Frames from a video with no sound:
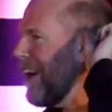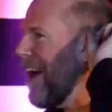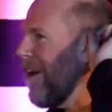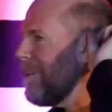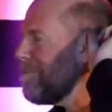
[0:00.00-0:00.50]

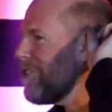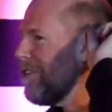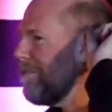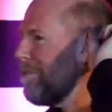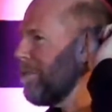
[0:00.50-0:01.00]
and I'm sure in a
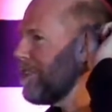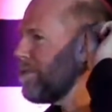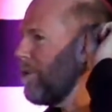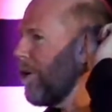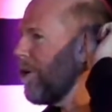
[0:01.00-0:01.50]
few months we
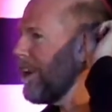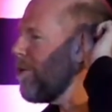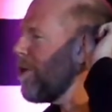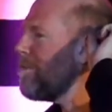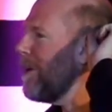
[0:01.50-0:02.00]
won't
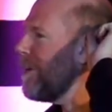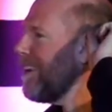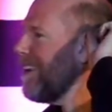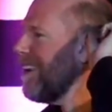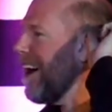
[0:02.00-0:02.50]
anymore. But
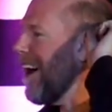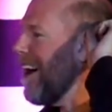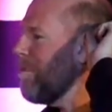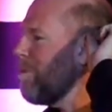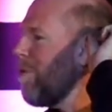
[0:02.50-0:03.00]

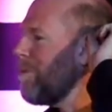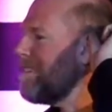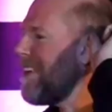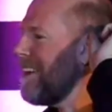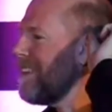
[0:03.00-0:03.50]
what was
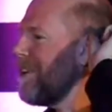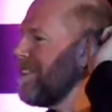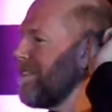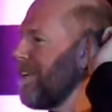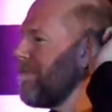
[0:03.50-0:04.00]
that experience
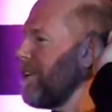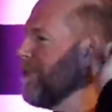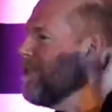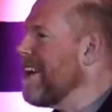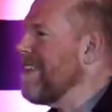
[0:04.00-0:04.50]
like for you? Was
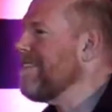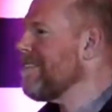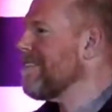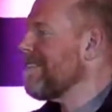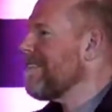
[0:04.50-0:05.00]
that
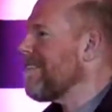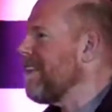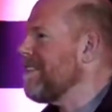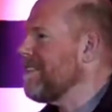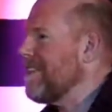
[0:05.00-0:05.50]

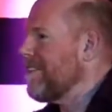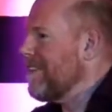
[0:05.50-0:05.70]
artistically?